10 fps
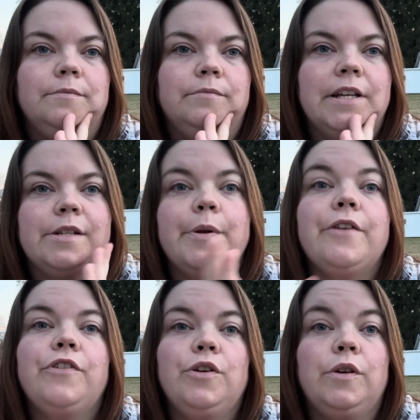it's been a
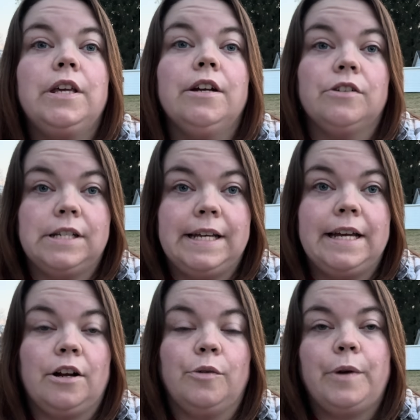few years
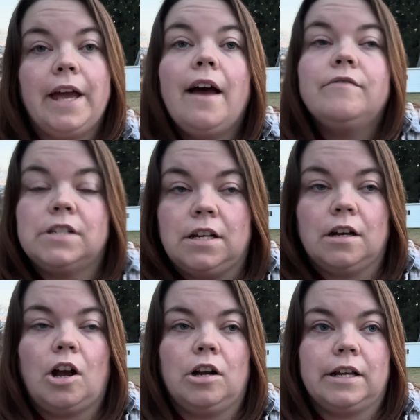here. We have done a
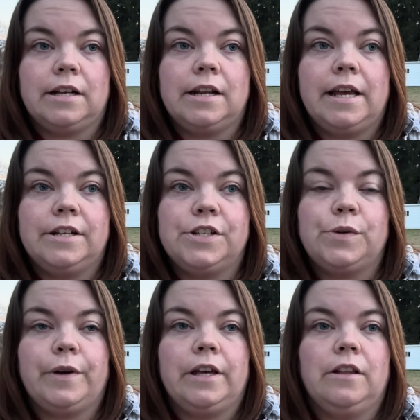garden in
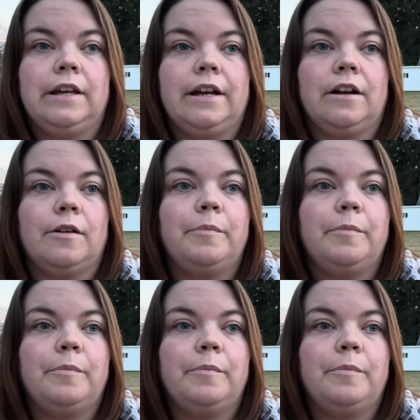soil here,